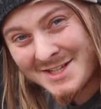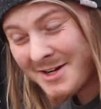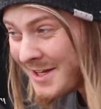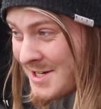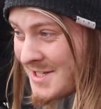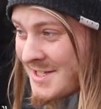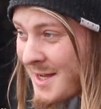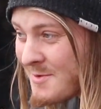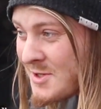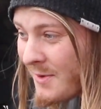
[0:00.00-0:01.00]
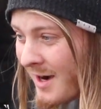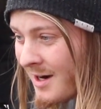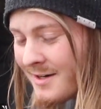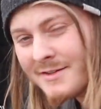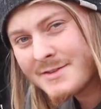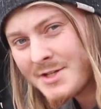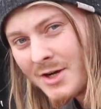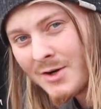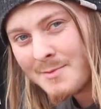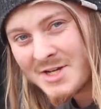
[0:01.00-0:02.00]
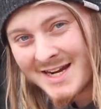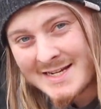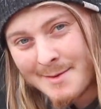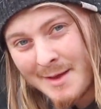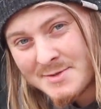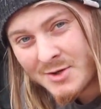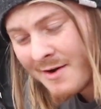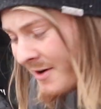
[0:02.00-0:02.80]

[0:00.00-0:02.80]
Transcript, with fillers: literally just the same as the rear, so I'm just gonna time lapse through